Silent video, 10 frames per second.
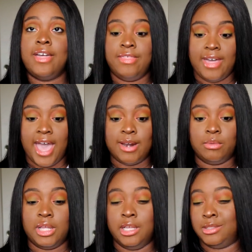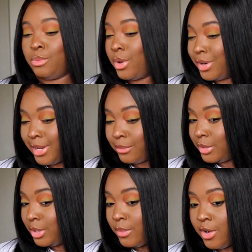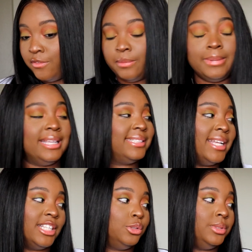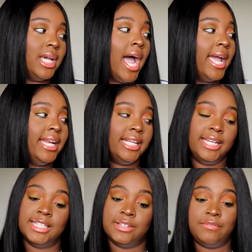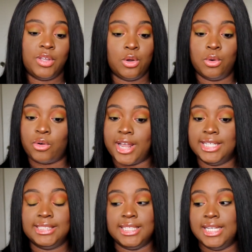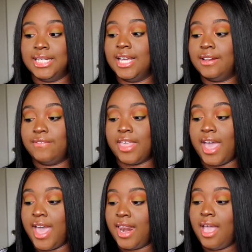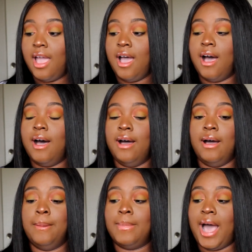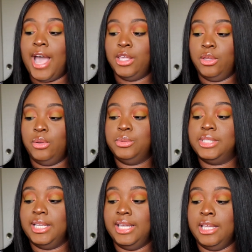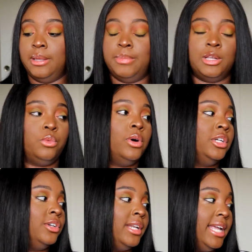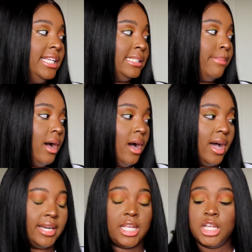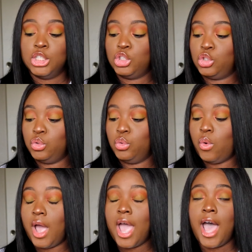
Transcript: and that is working really well for me. It's not too tight. It doesn't feel crazy. None of that. Um, I use the Ebin Wonder Lace Bond to